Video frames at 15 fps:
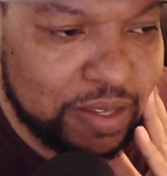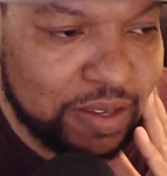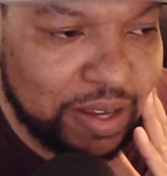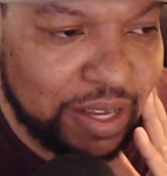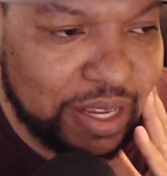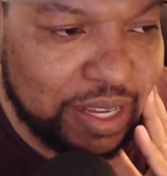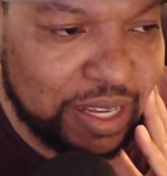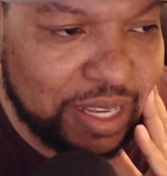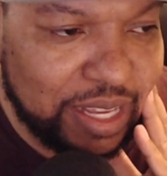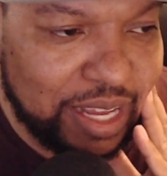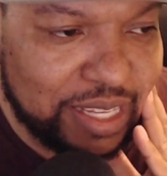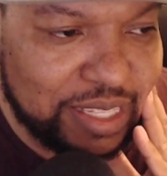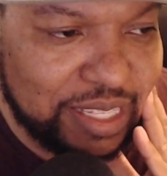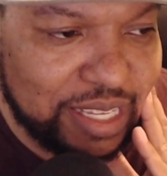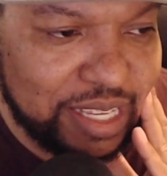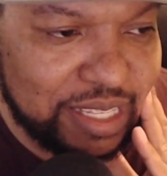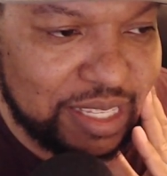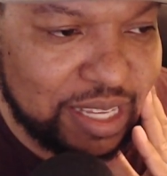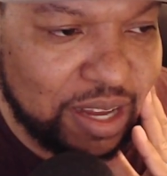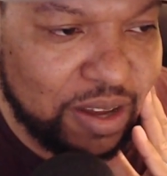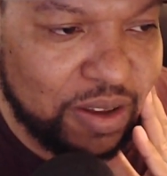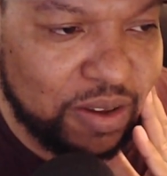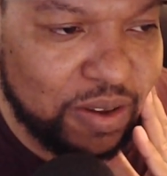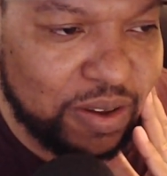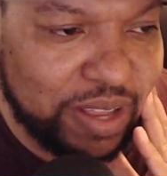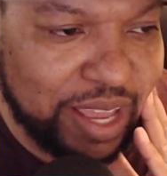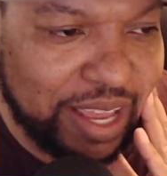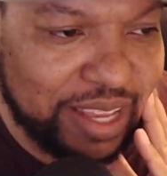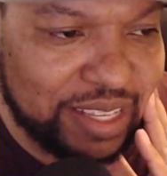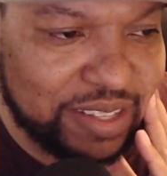So I see. Oh,
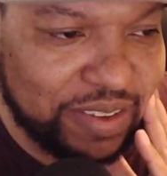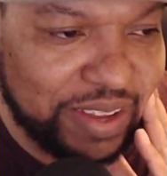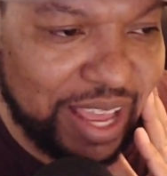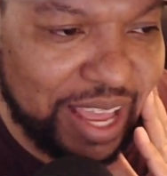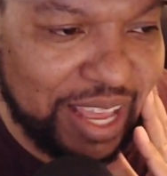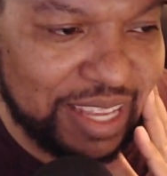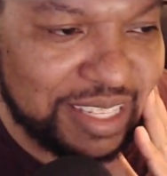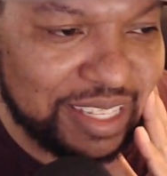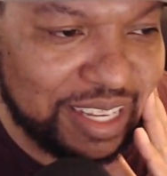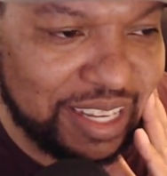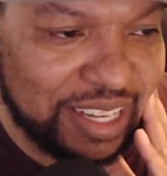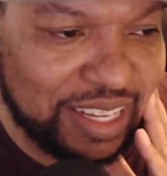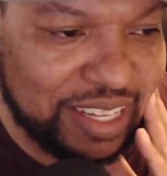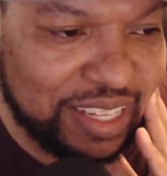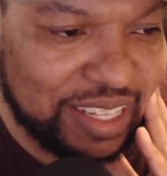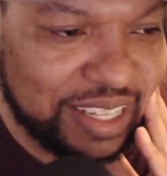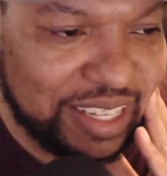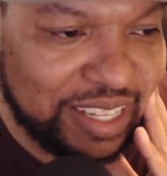okay. So he has the